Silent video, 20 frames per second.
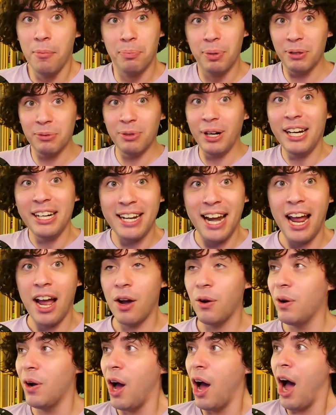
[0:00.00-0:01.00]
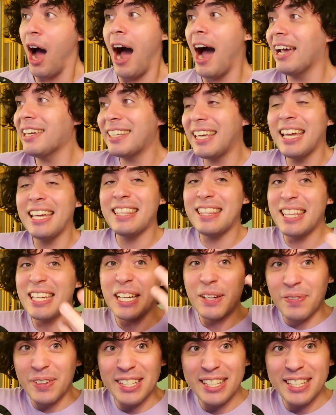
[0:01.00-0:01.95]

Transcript: But right now, I can't think of